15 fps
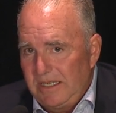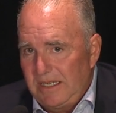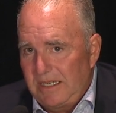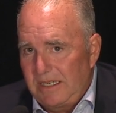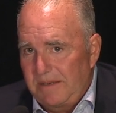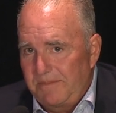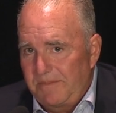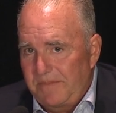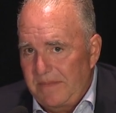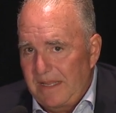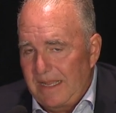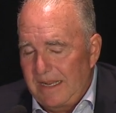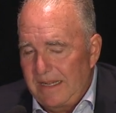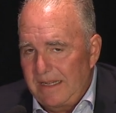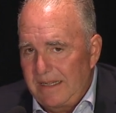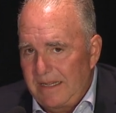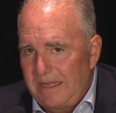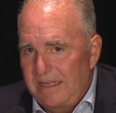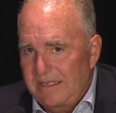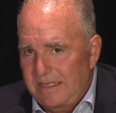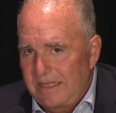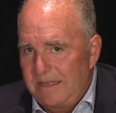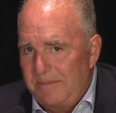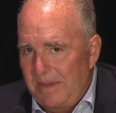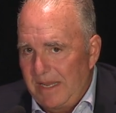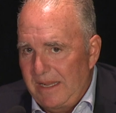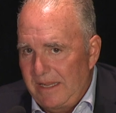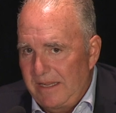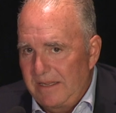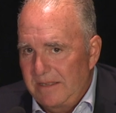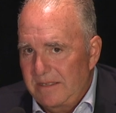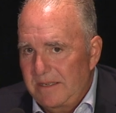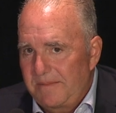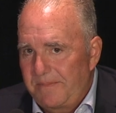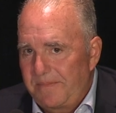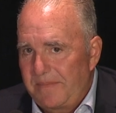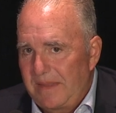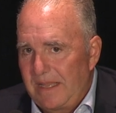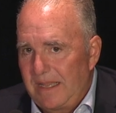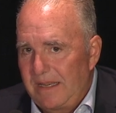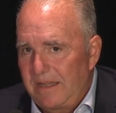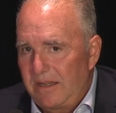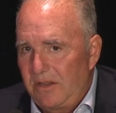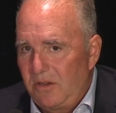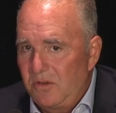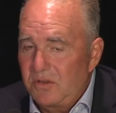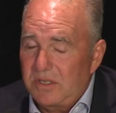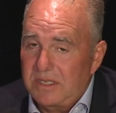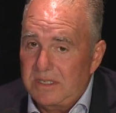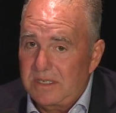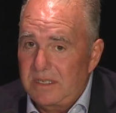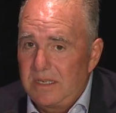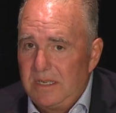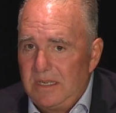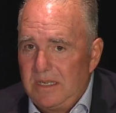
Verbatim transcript: um, that is in the makings that uses